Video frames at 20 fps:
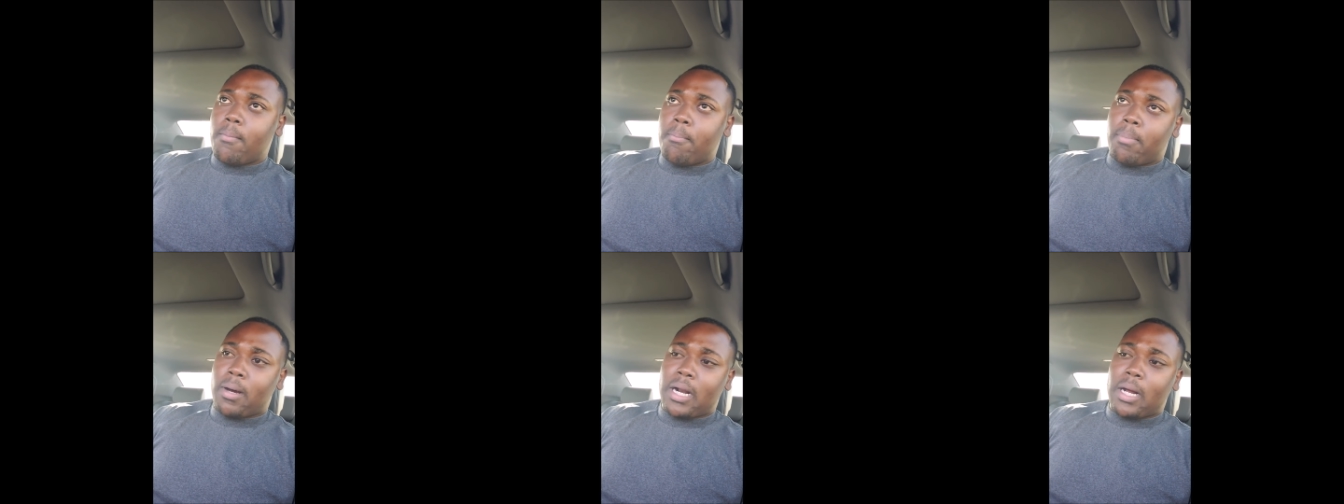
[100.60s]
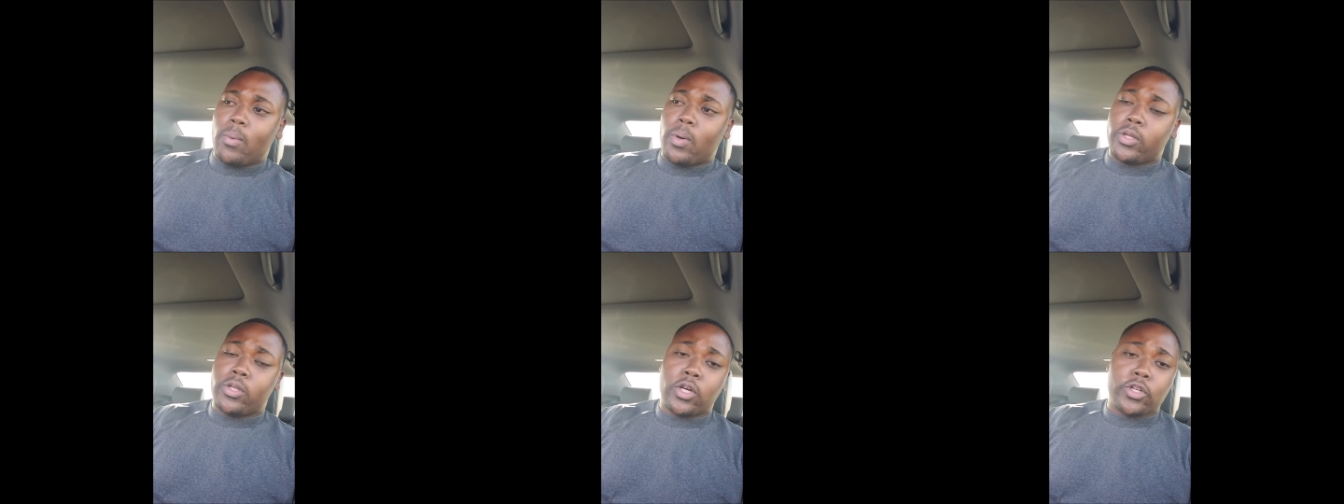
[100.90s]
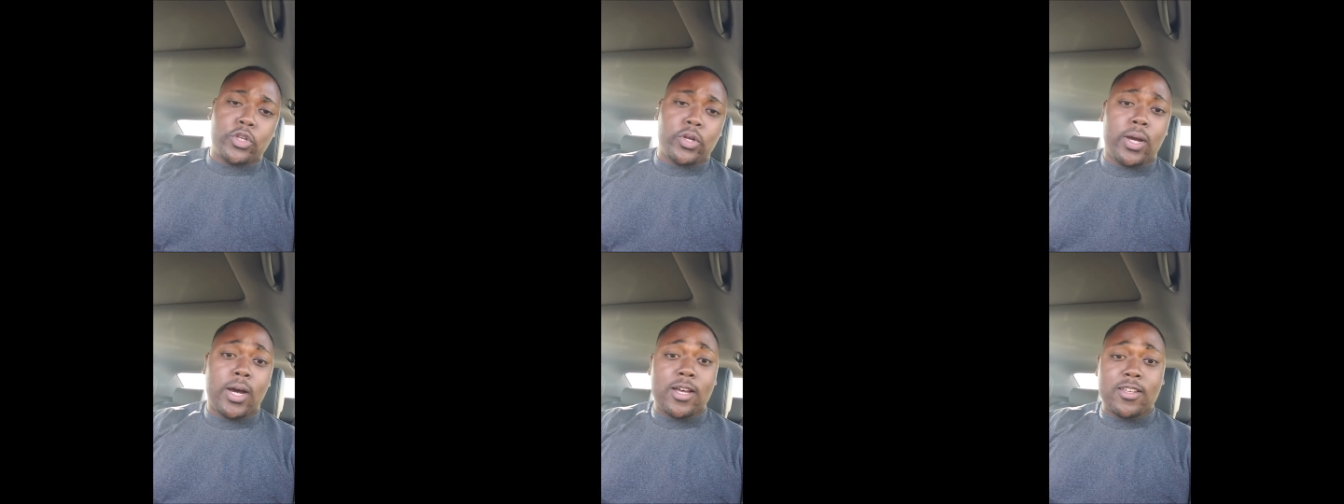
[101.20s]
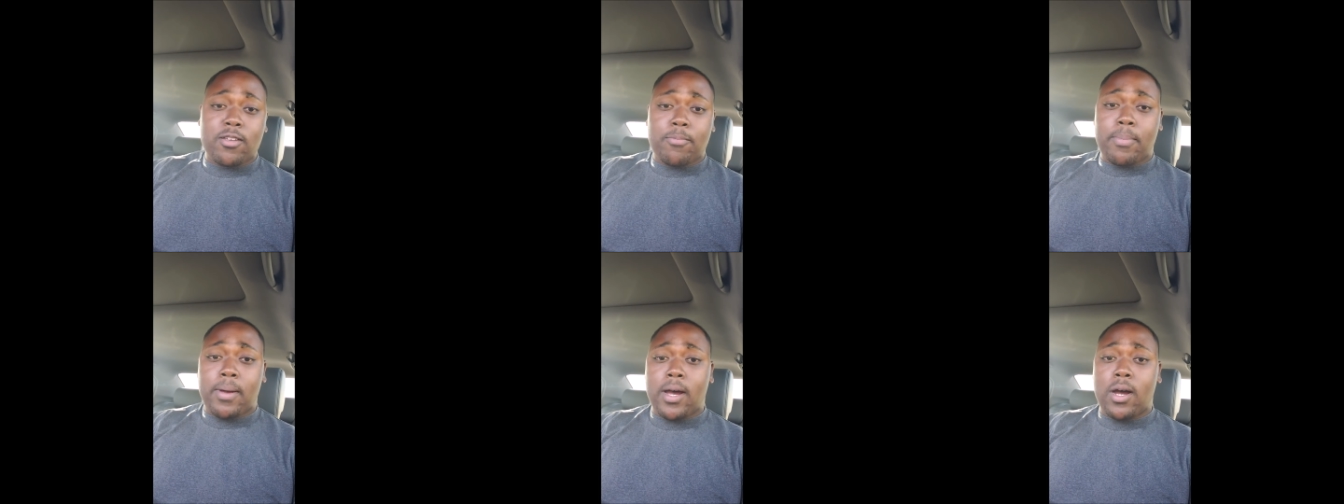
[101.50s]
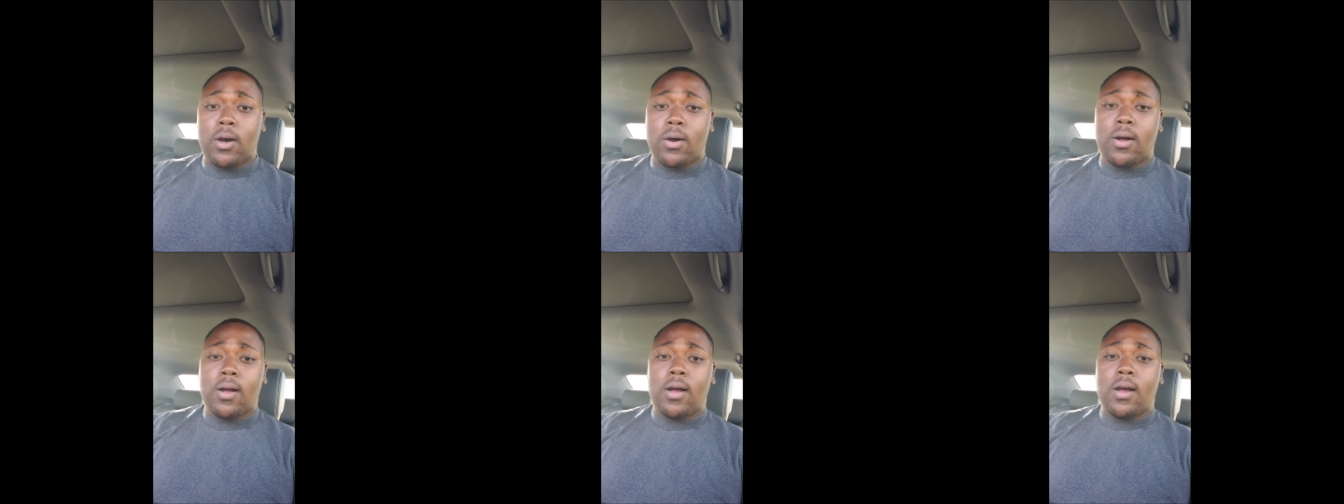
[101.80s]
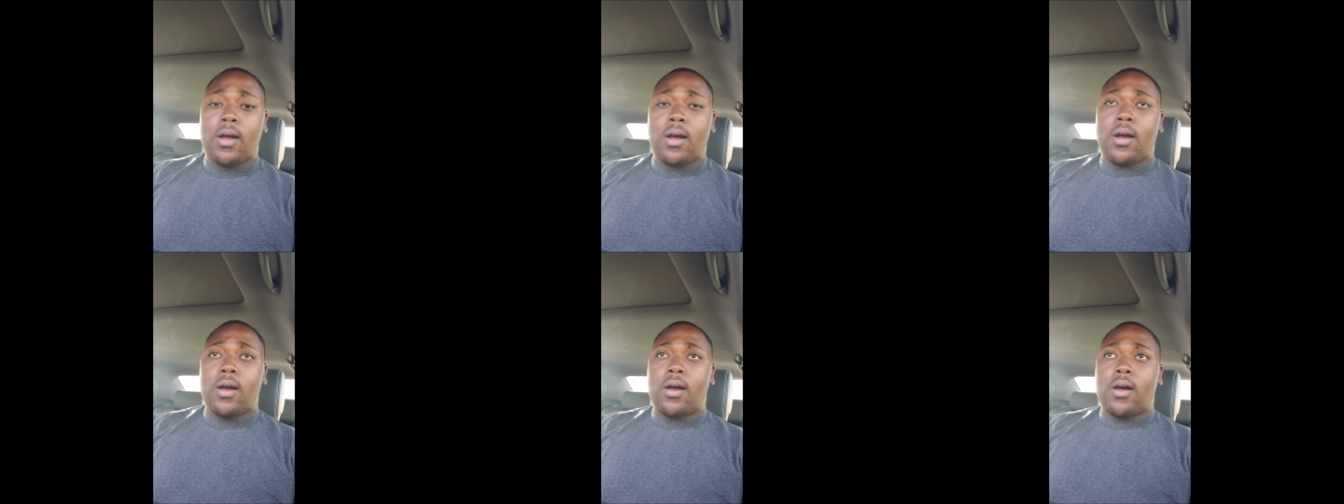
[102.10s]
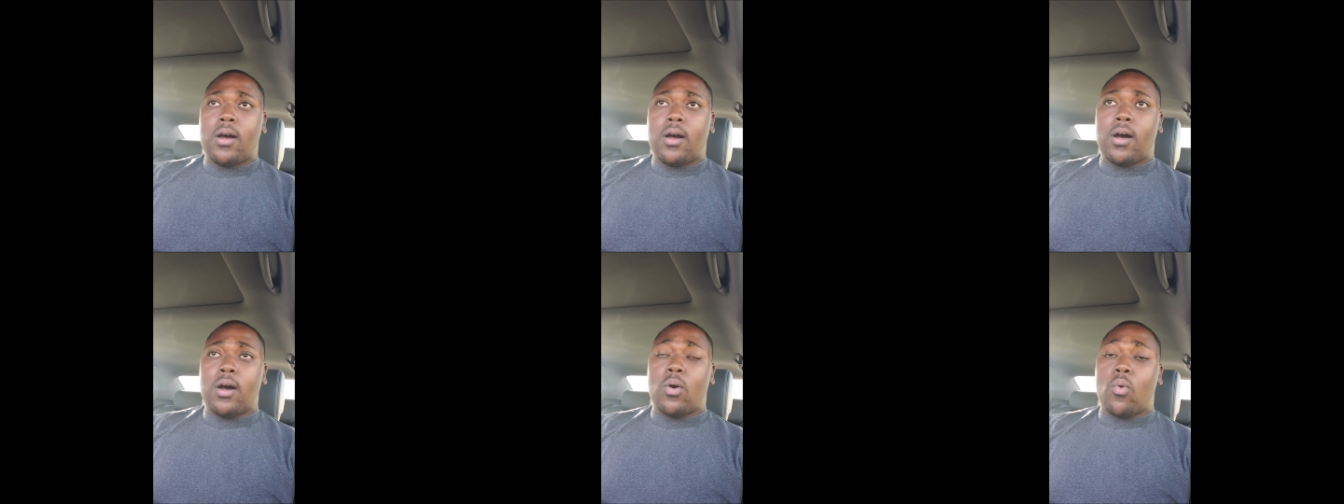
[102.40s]
But I want to talk to you guys about
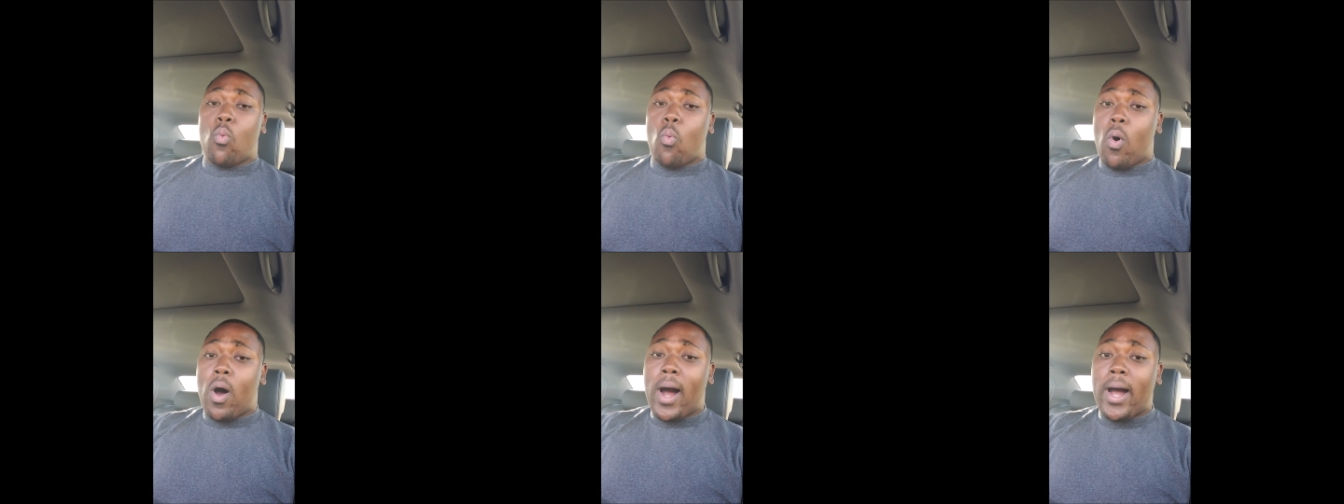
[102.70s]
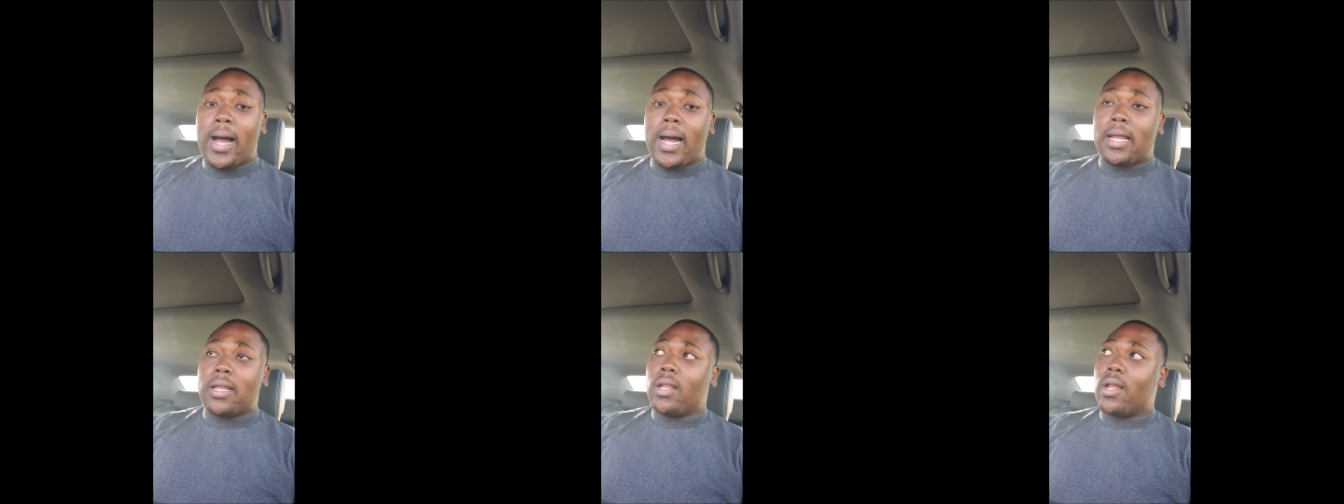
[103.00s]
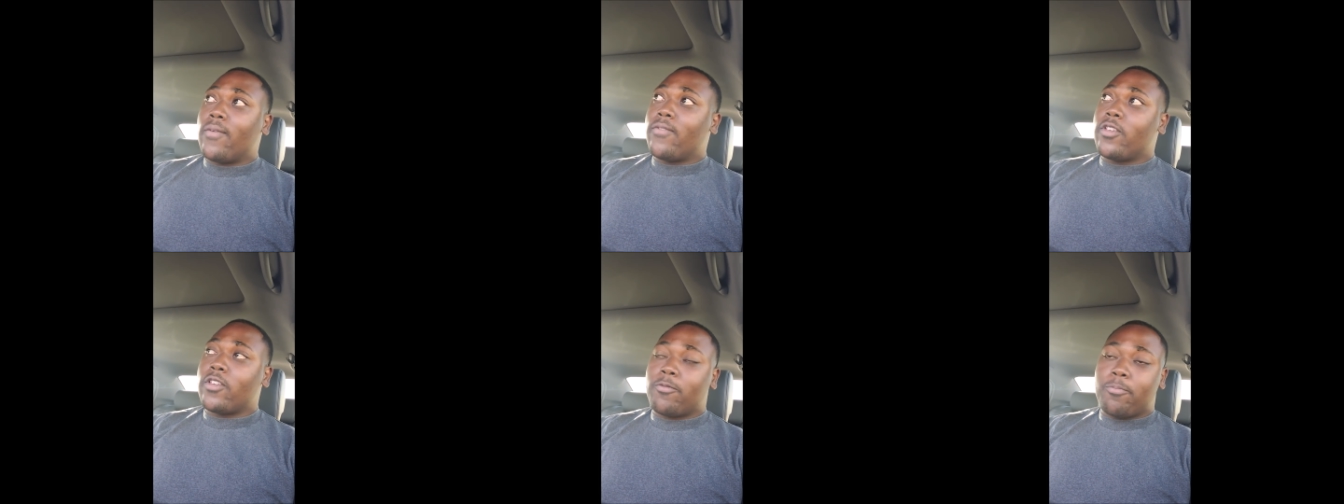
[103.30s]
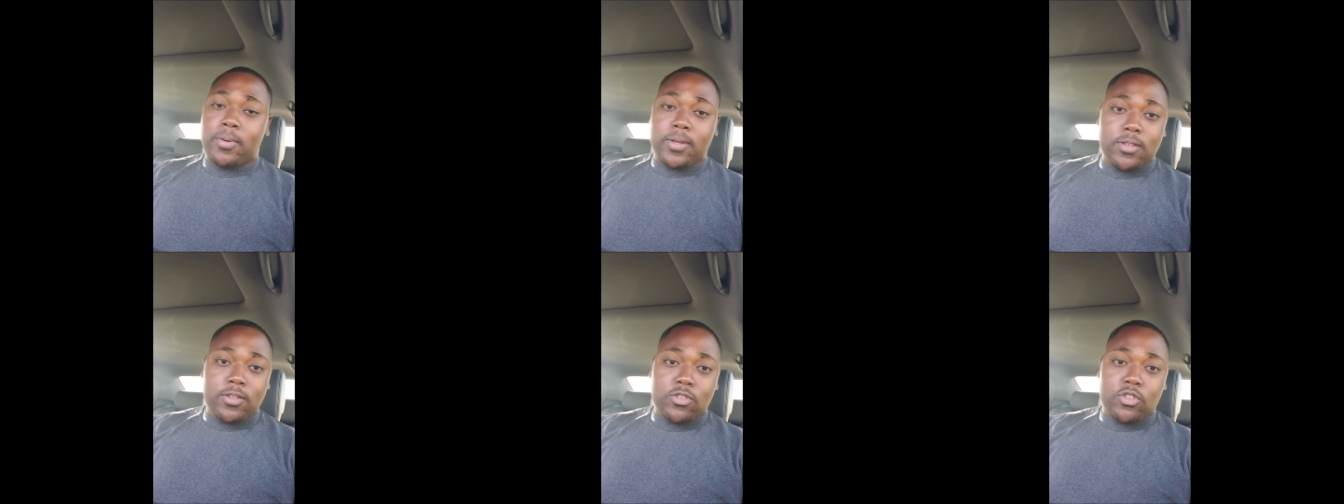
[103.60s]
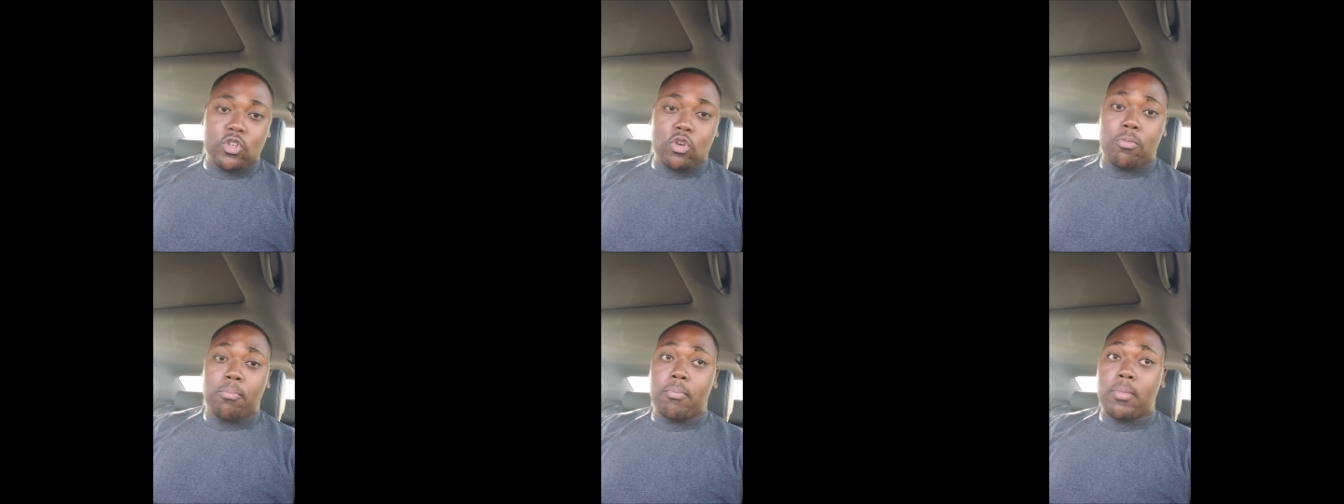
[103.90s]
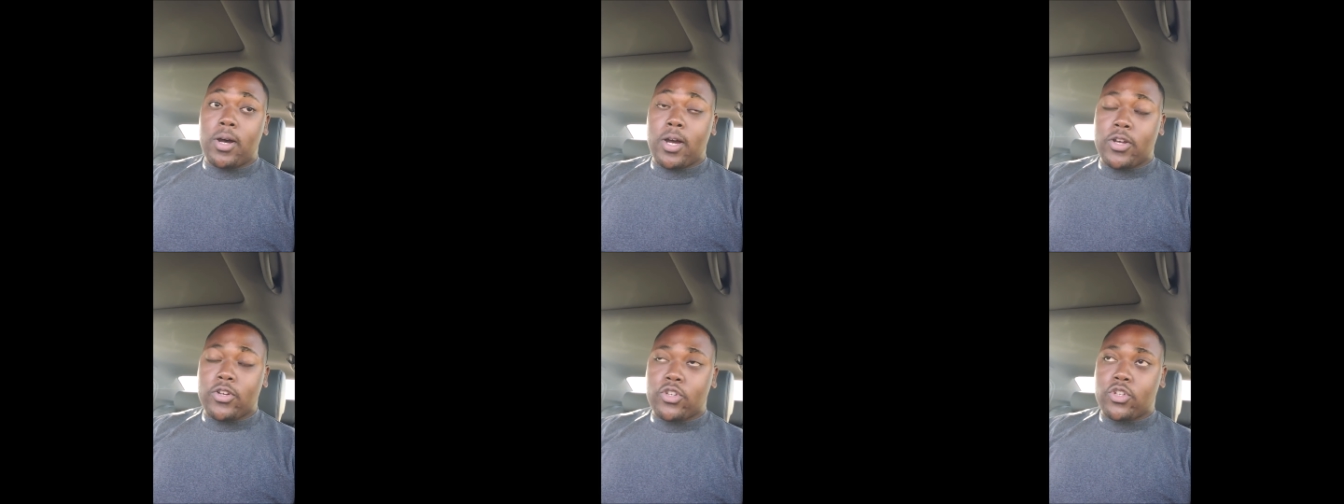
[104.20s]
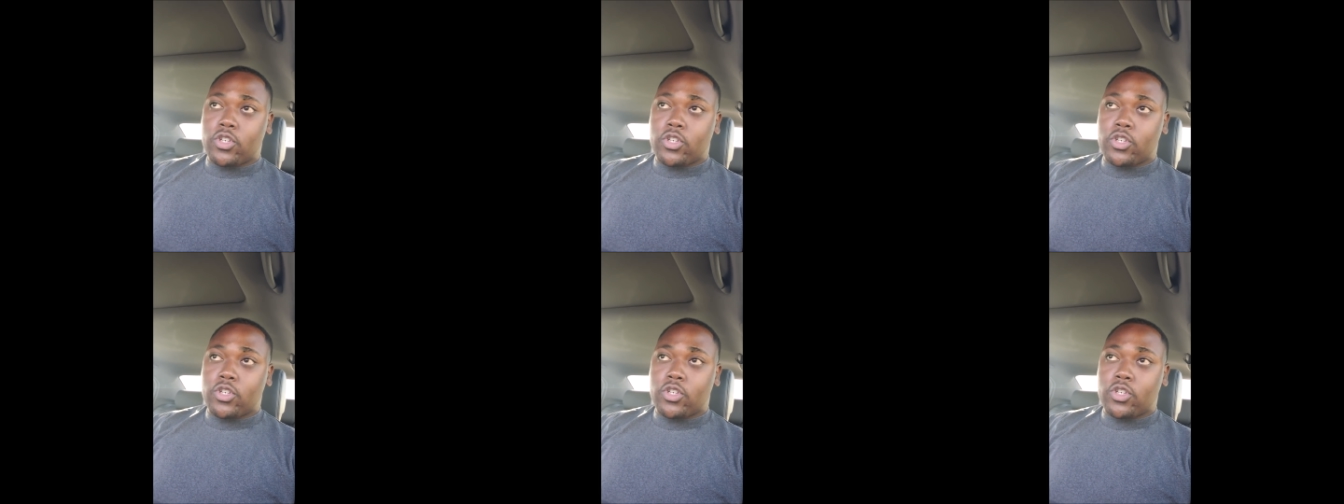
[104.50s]
uh, why I love this business so much.